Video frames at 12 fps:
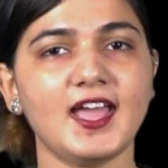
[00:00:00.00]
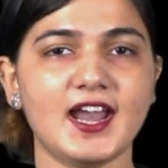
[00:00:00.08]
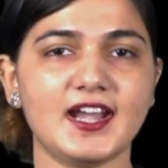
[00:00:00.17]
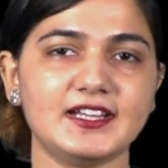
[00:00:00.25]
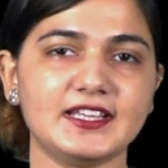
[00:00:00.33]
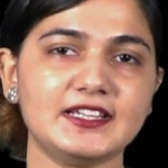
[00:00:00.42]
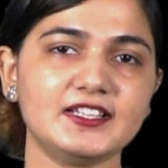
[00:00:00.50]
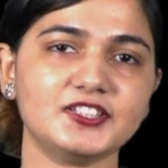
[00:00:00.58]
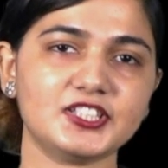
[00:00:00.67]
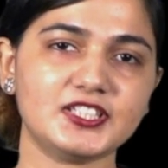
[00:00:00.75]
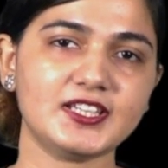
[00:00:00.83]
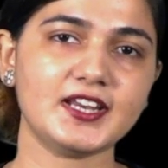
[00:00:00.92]
antenna
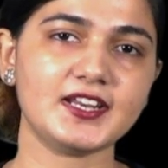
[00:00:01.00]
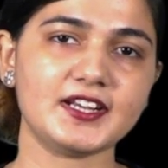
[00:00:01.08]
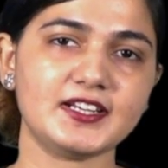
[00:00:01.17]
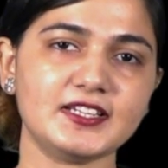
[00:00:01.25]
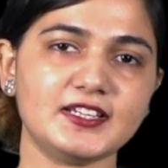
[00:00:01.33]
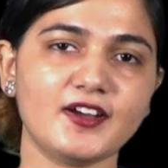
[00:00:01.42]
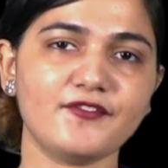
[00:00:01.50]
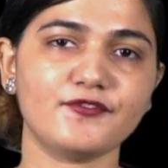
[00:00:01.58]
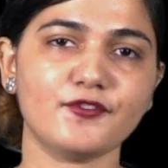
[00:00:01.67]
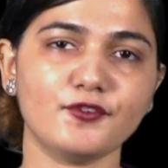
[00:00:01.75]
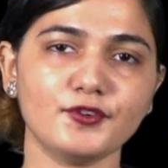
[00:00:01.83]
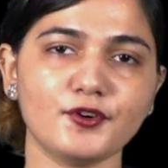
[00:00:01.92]
3 and antenna
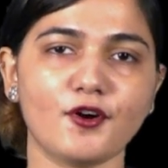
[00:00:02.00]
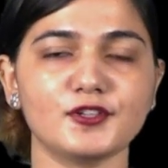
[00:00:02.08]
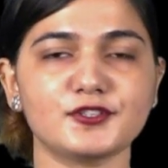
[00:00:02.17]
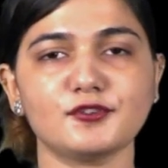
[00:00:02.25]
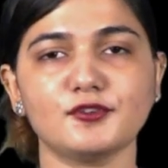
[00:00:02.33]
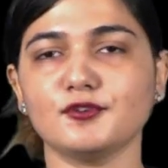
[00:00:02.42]
4 also